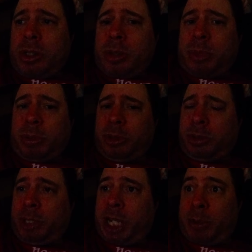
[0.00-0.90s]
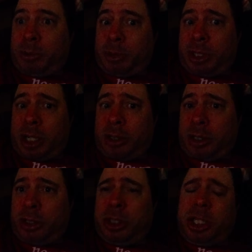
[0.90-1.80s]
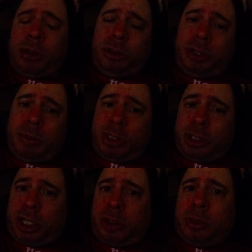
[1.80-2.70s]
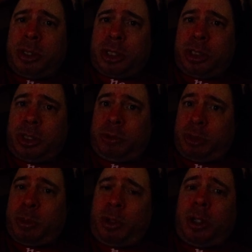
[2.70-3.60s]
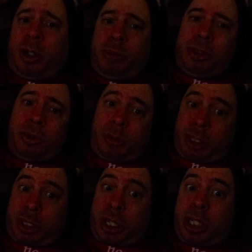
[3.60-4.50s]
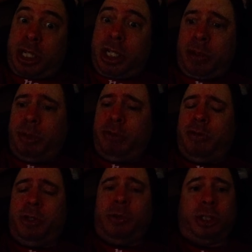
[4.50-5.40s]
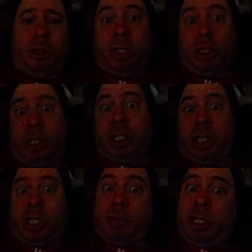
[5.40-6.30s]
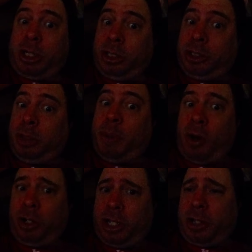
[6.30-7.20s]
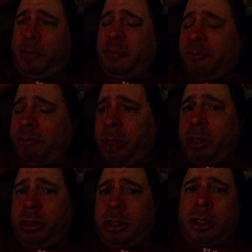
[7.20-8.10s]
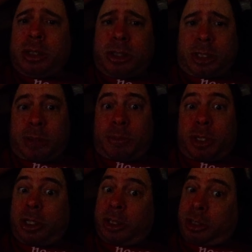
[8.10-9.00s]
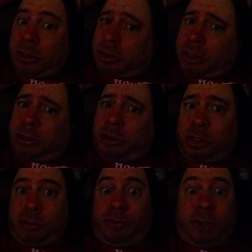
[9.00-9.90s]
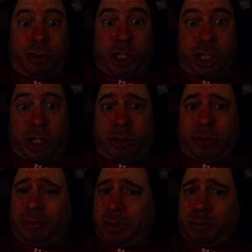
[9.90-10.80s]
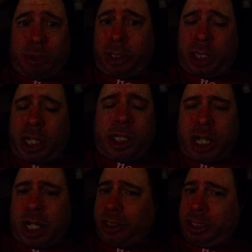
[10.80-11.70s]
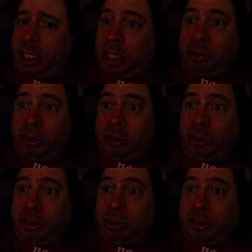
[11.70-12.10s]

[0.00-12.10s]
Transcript: but we'll see what happens with that on the Killer Demons channel. So tomorrow I'll be doing my AEW review. So come on to the party. On this very channel. Putting a lot of content out